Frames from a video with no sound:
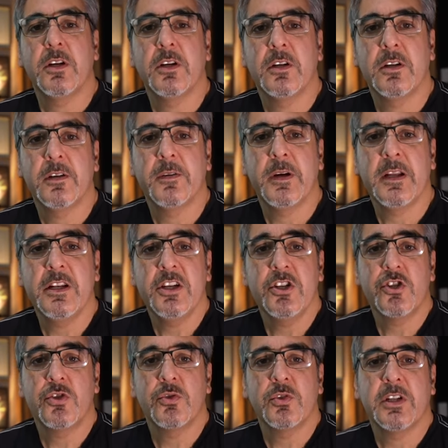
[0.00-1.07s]
an
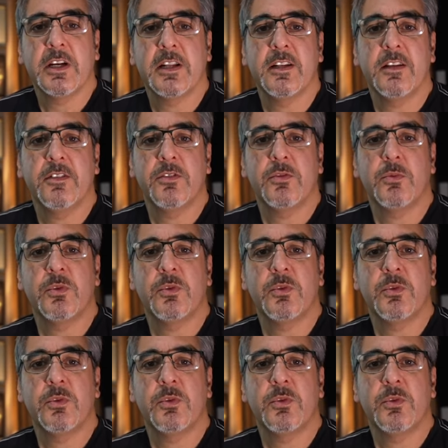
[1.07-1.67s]
issue that is